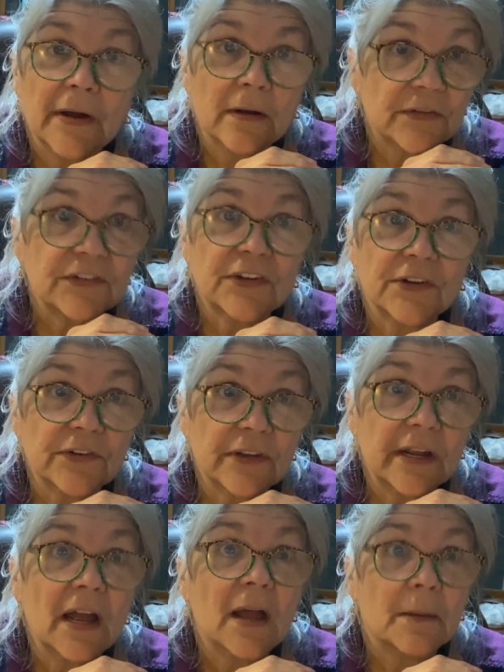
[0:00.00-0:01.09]

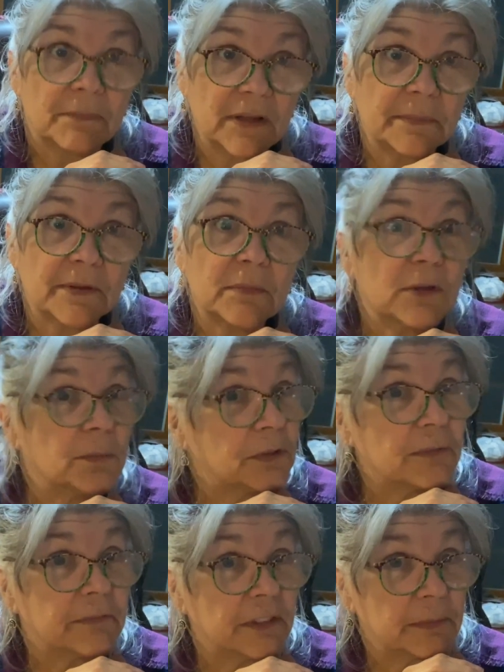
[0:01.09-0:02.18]
seriously blah, blah, blah, blah,
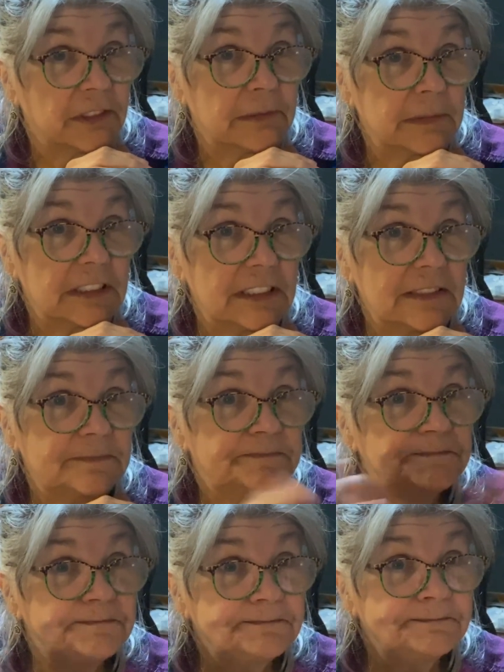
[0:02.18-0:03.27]
blah, blah, blah.
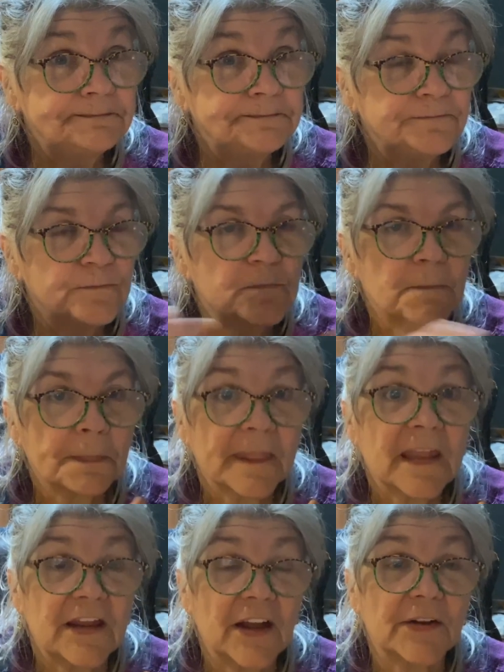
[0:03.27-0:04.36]

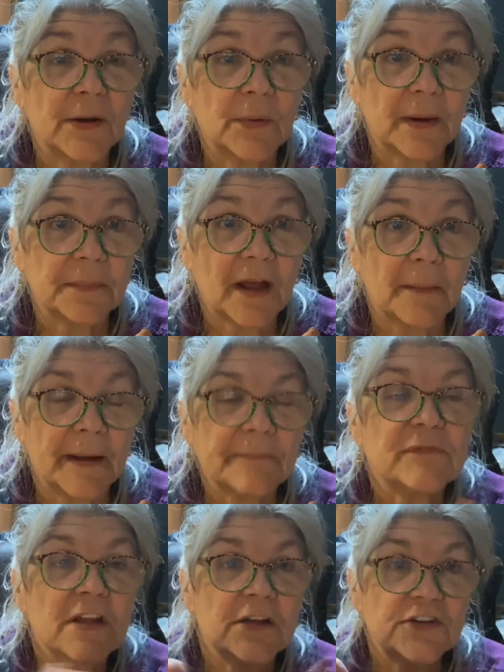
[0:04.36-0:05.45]
Y'all know what I'm talking about.
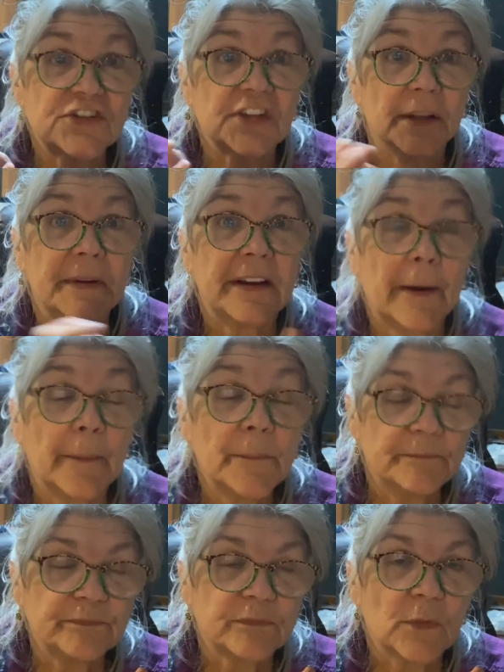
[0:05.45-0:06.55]
Just let me know
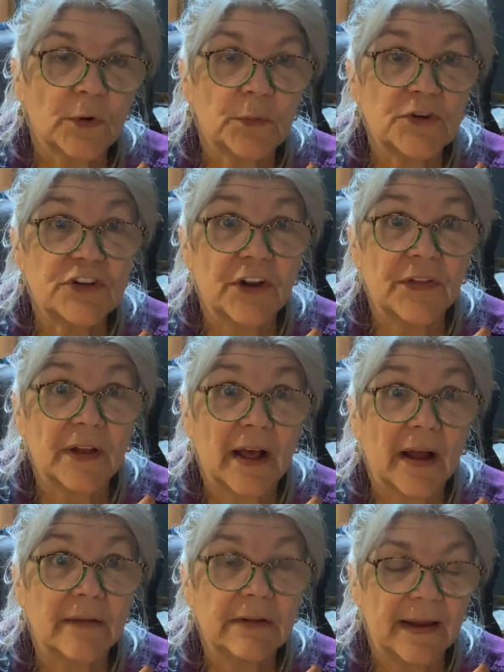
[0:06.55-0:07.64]
when we should do the
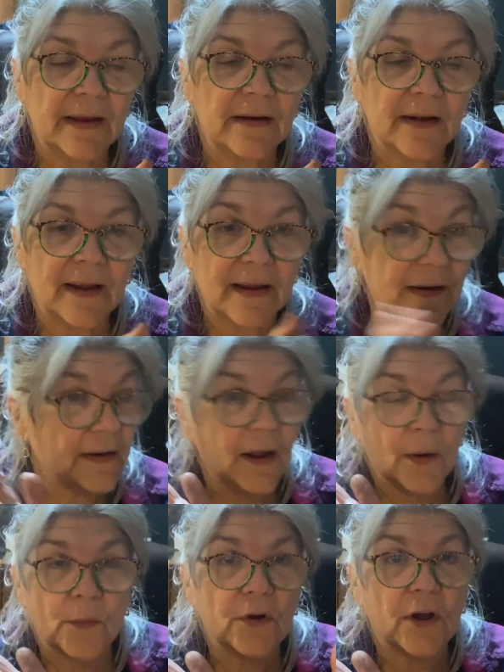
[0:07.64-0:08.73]
live, and
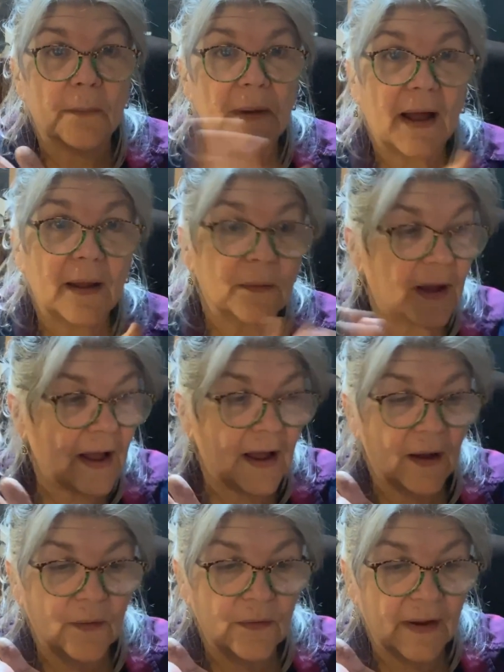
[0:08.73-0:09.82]
we'll go by
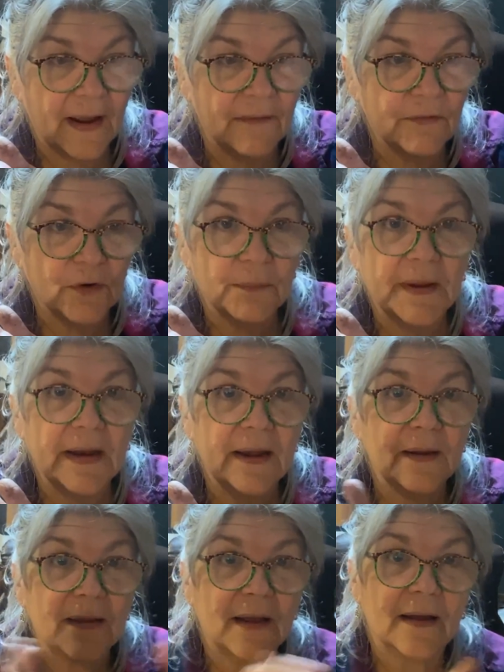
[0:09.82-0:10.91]
however many